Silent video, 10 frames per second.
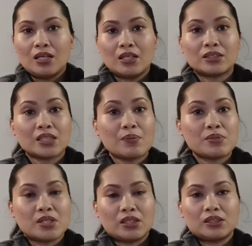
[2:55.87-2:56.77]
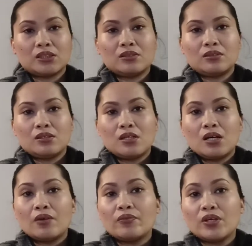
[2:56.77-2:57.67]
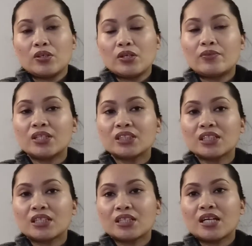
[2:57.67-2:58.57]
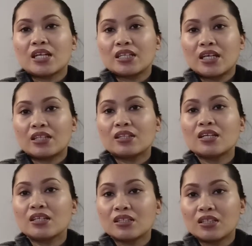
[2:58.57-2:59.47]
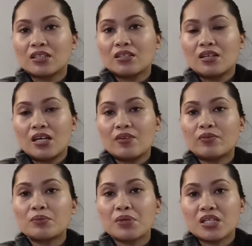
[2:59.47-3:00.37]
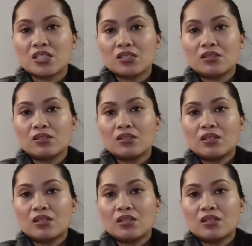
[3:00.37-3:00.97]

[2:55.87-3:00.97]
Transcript: and subjects of the university and get the needed information